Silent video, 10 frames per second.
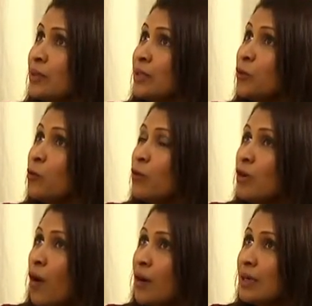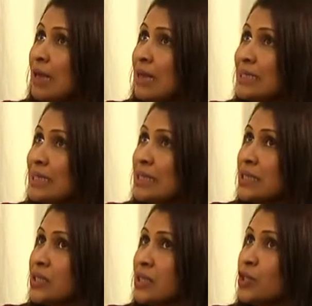the whole
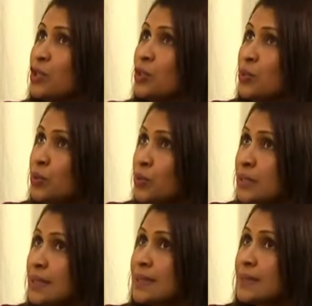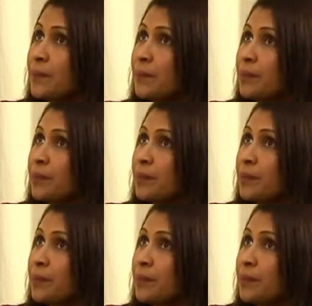organization lose